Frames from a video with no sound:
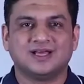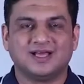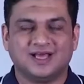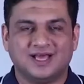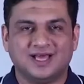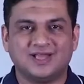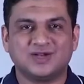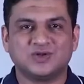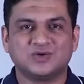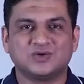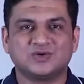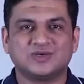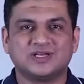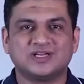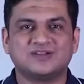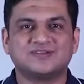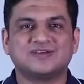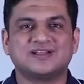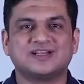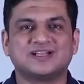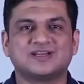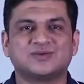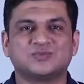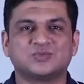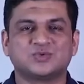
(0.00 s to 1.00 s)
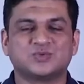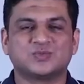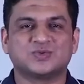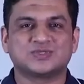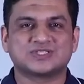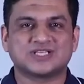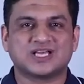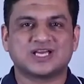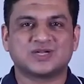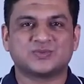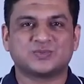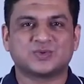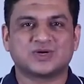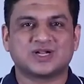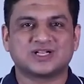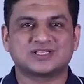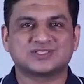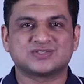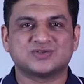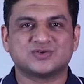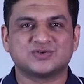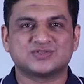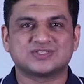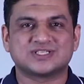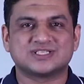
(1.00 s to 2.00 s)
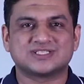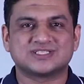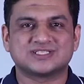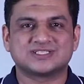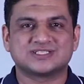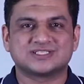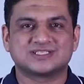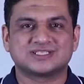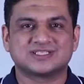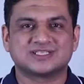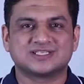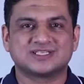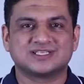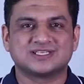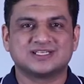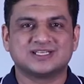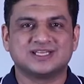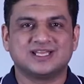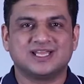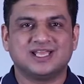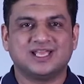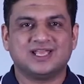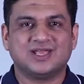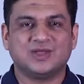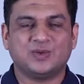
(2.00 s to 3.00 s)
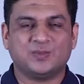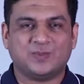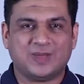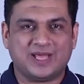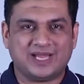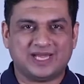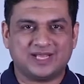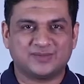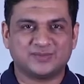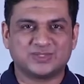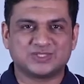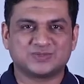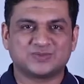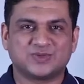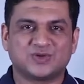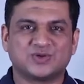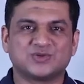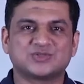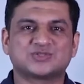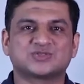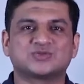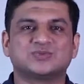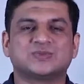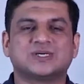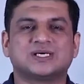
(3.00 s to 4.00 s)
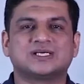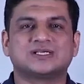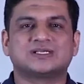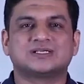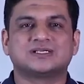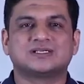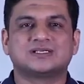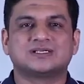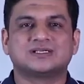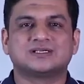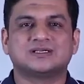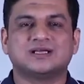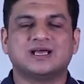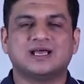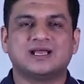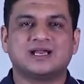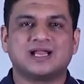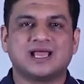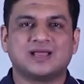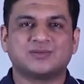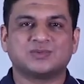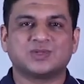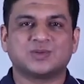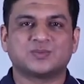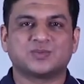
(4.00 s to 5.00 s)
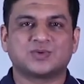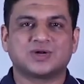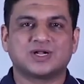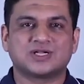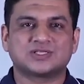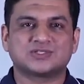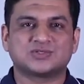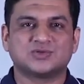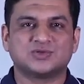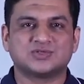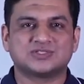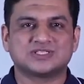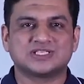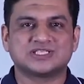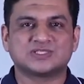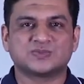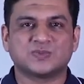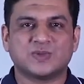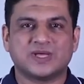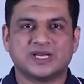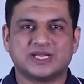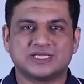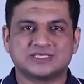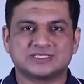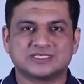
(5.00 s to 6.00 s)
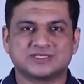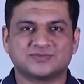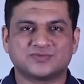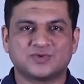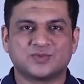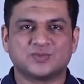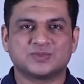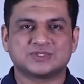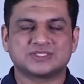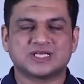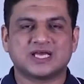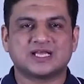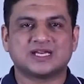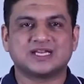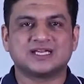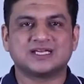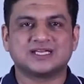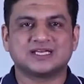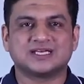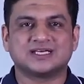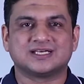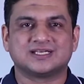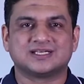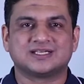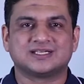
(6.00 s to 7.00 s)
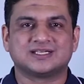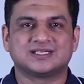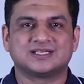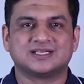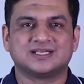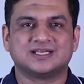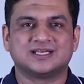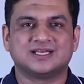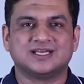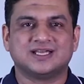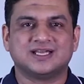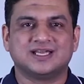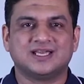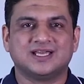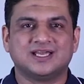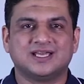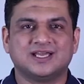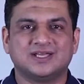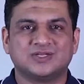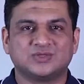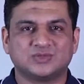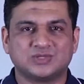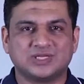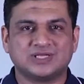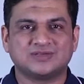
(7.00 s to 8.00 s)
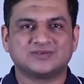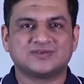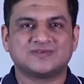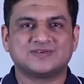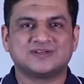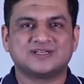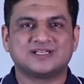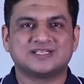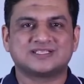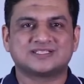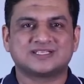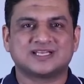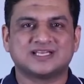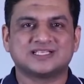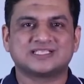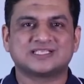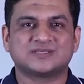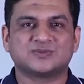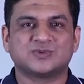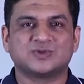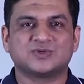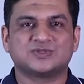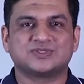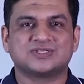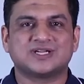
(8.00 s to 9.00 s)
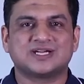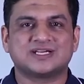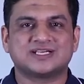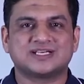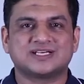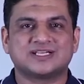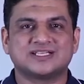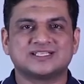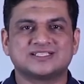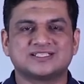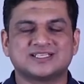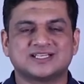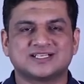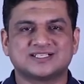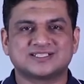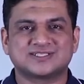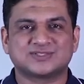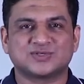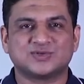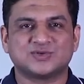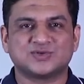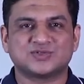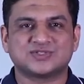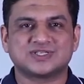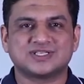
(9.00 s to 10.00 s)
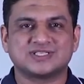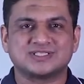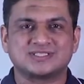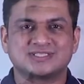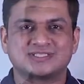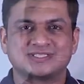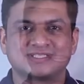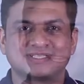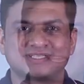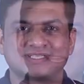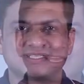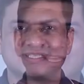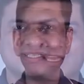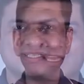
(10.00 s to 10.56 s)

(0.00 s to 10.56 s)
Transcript: Hello and welcome to Bossard Product Solutions. My name is Manoj Kumar and I am the Product Solutions Manager for Bossard India. Today we will discuss about threaded insert solutions.